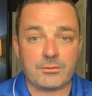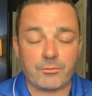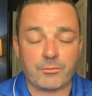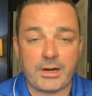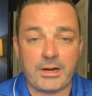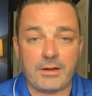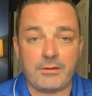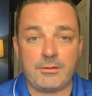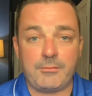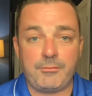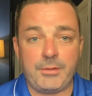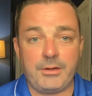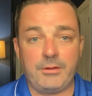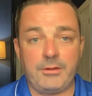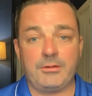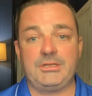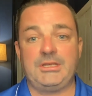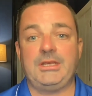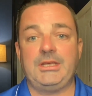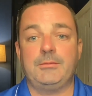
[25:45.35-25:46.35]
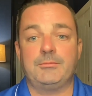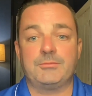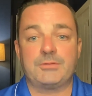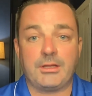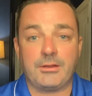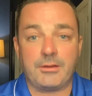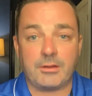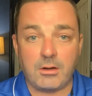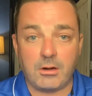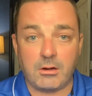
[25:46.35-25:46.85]
around the bigger teams
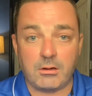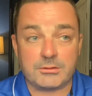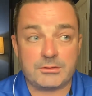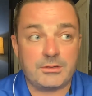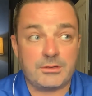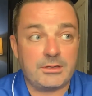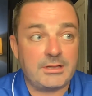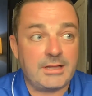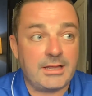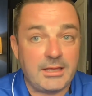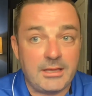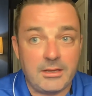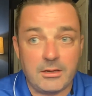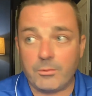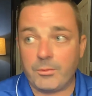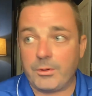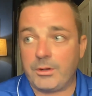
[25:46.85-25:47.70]
on the call so that they hear